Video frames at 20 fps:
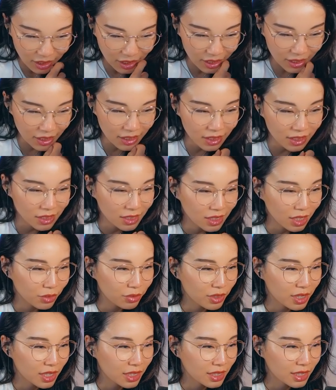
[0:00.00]
I need
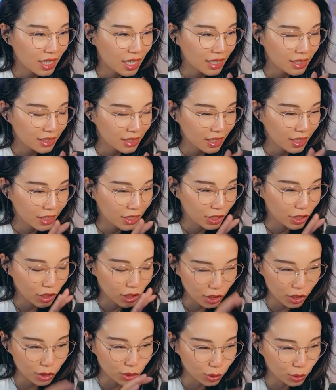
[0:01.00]
stuff that attacks like
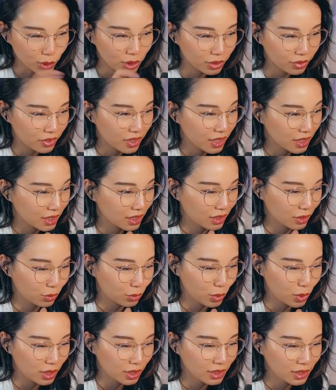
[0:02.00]
loads of things at
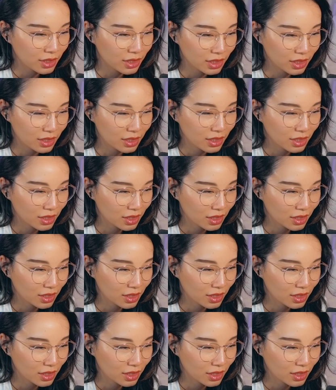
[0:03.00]
once.